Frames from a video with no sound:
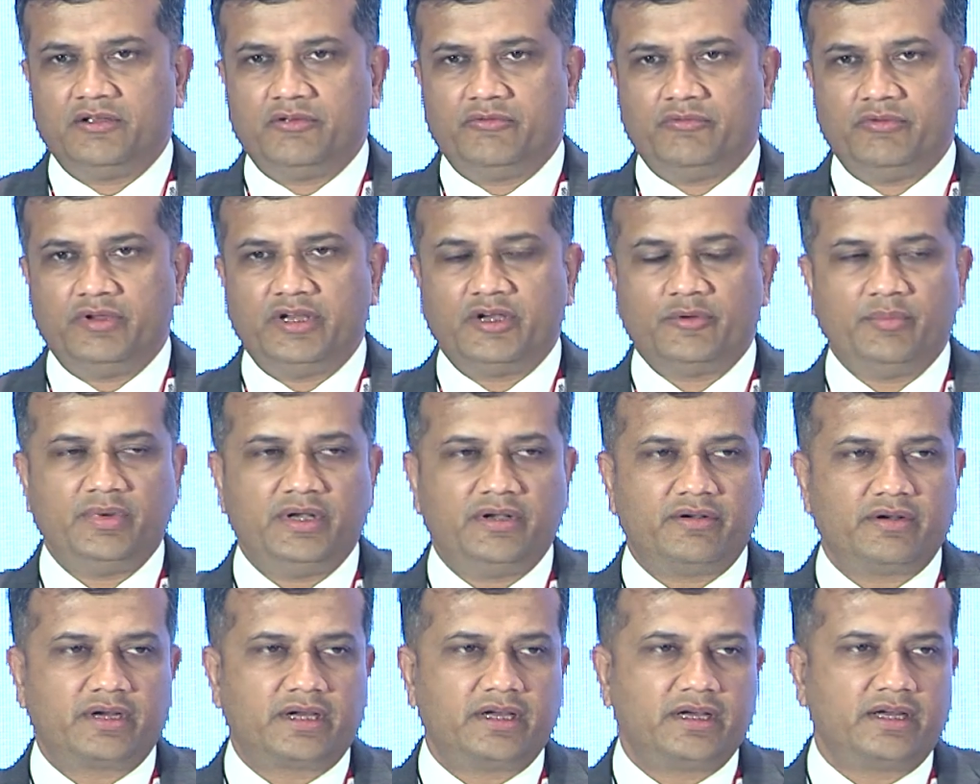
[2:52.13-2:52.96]
we have
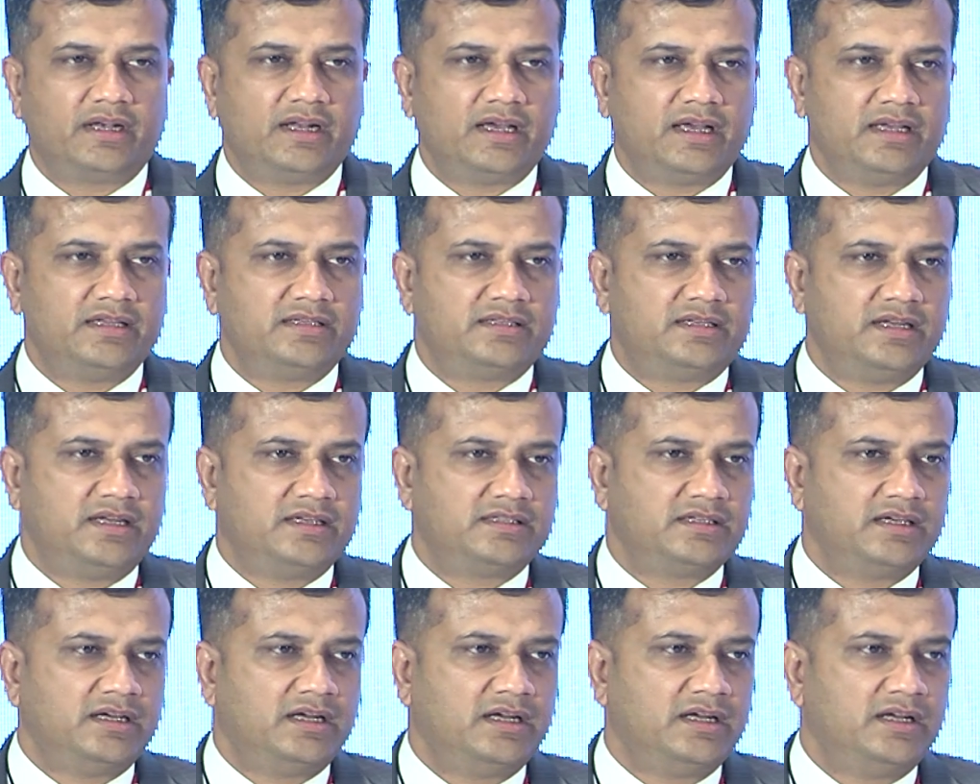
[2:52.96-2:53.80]
been recognized
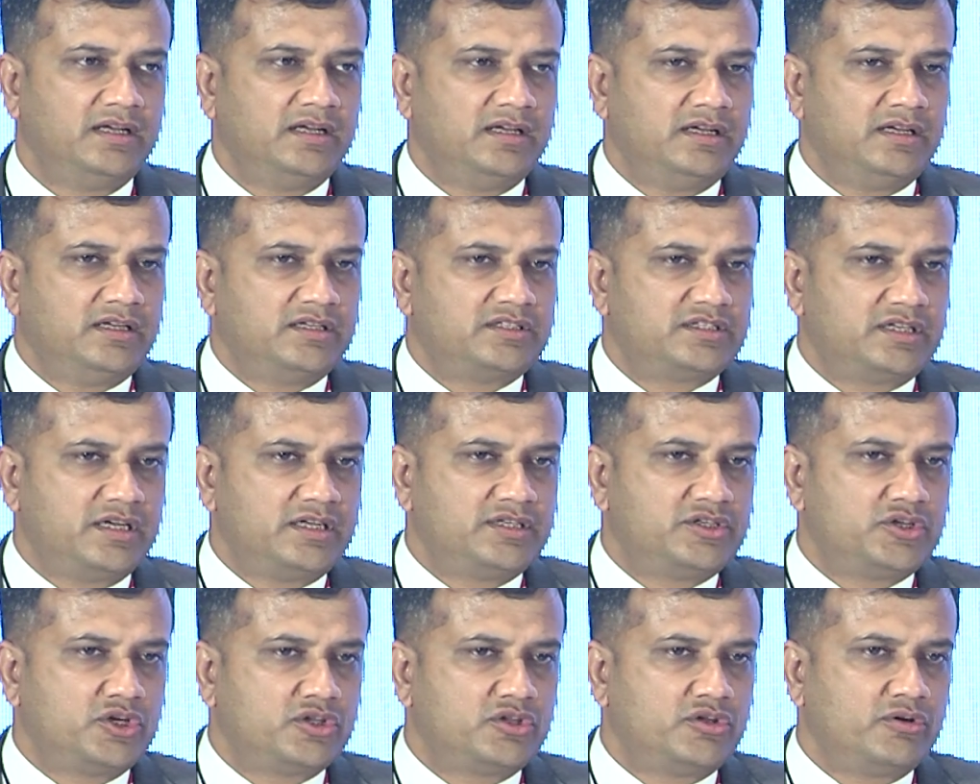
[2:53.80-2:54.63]
as a
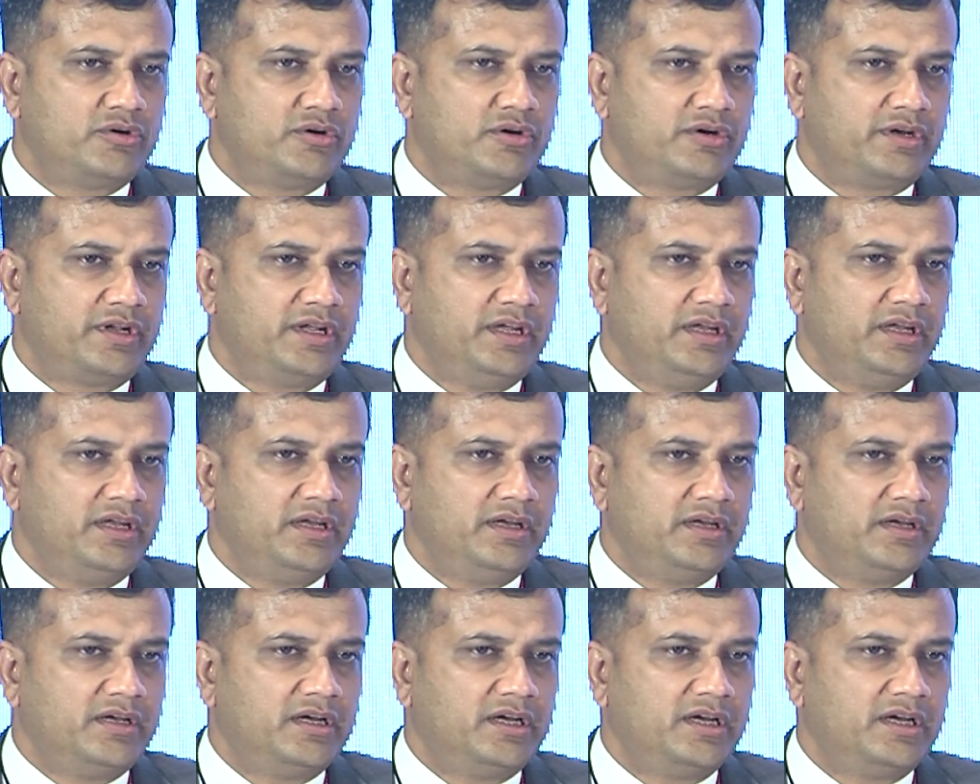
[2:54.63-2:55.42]
search authority